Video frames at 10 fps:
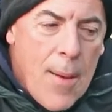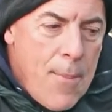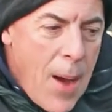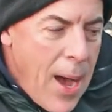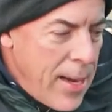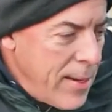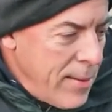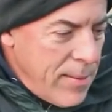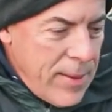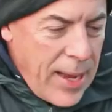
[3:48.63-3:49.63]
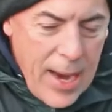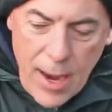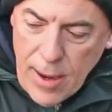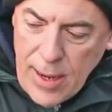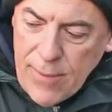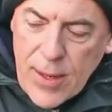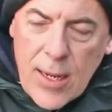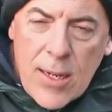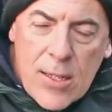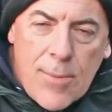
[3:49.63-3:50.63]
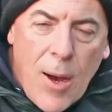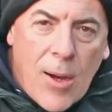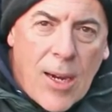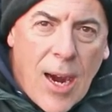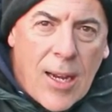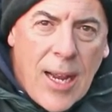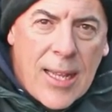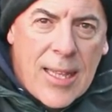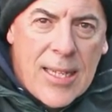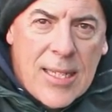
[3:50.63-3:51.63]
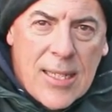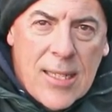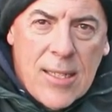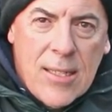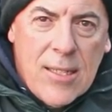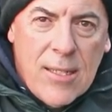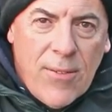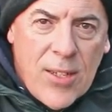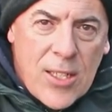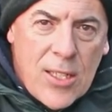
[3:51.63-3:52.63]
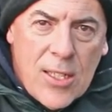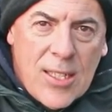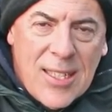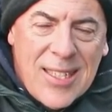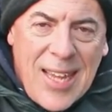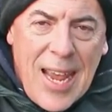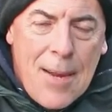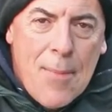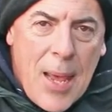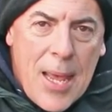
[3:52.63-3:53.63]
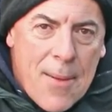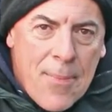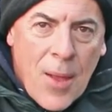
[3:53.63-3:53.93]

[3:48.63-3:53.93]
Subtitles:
But the air, even in a small car like this, is sufficient to sustain me